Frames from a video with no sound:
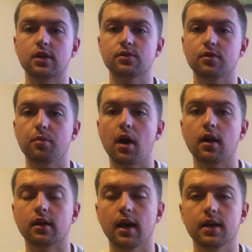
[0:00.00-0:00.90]
Action, the
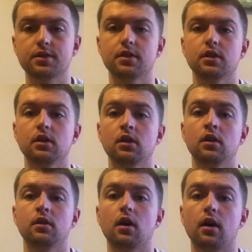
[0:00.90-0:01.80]
podcast,
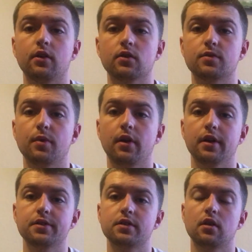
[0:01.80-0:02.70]
the audio
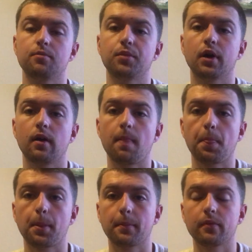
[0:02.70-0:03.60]
experience, but
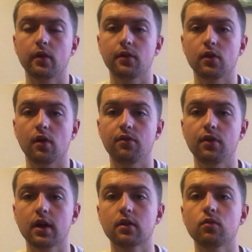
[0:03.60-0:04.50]

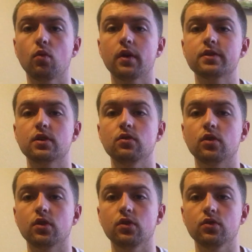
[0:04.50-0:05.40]
effective ways that you
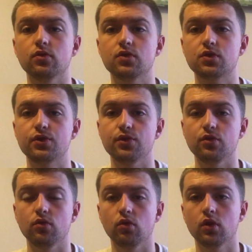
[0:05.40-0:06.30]
could use
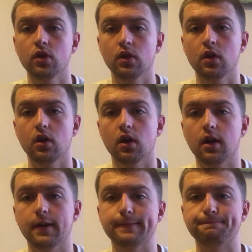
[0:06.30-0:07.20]
to
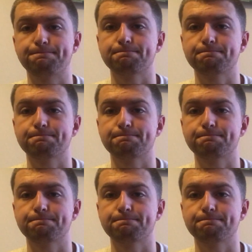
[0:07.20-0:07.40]
um,